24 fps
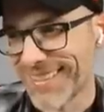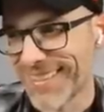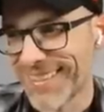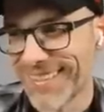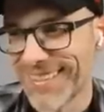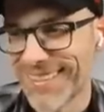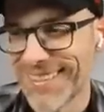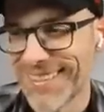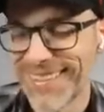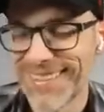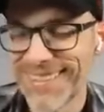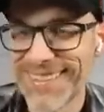
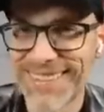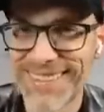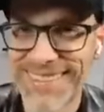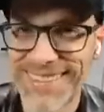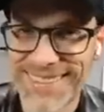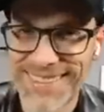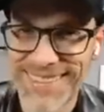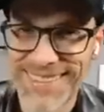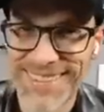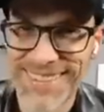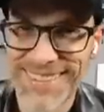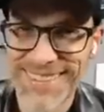
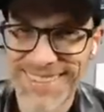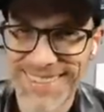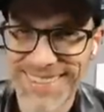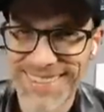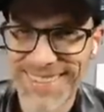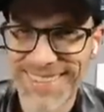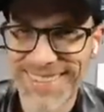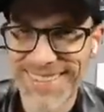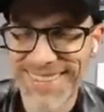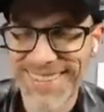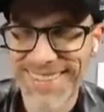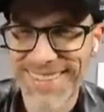
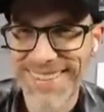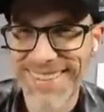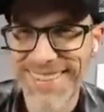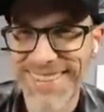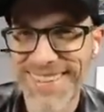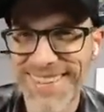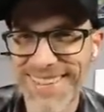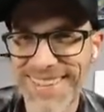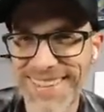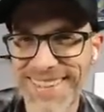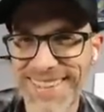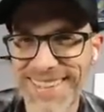
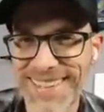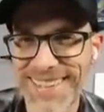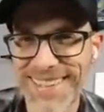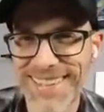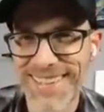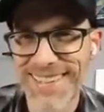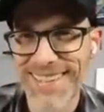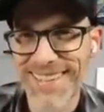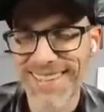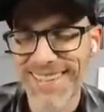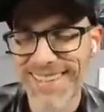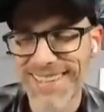
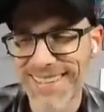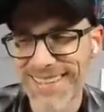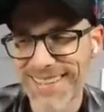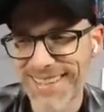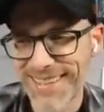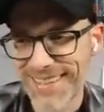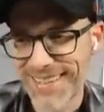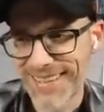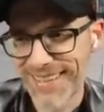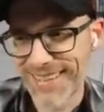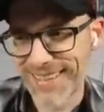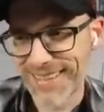
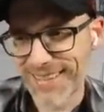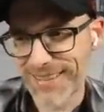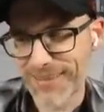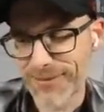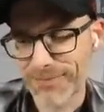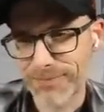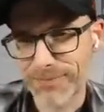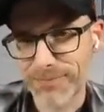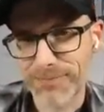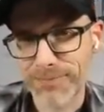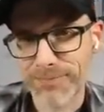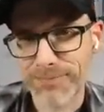
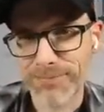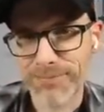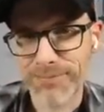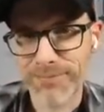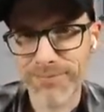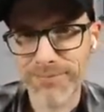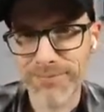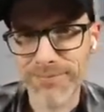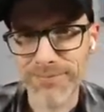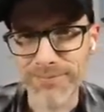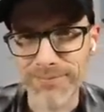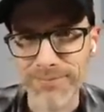
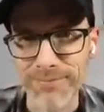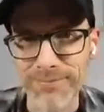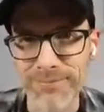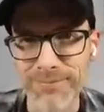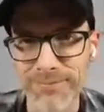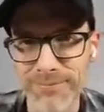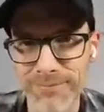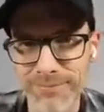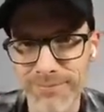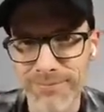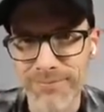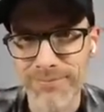
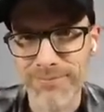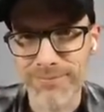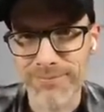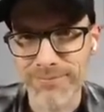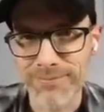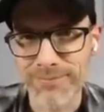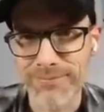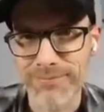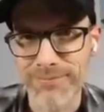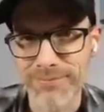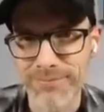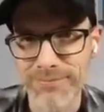
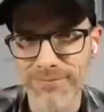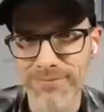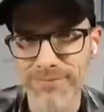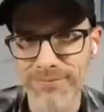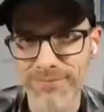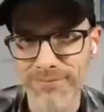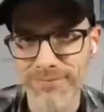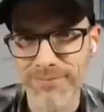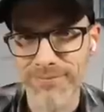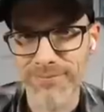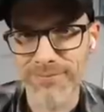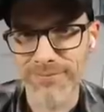
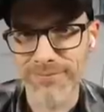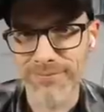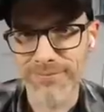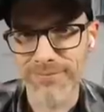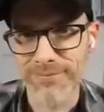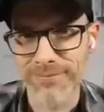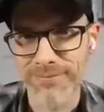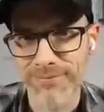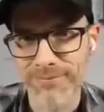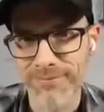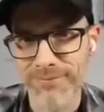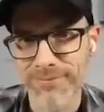
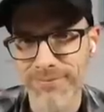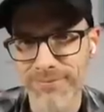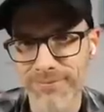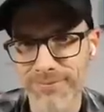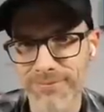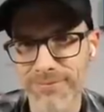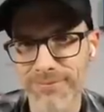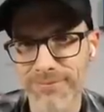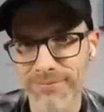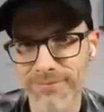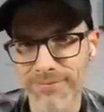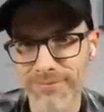
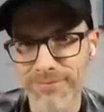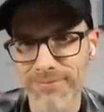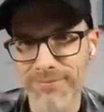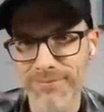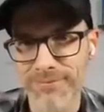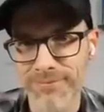(not speaking)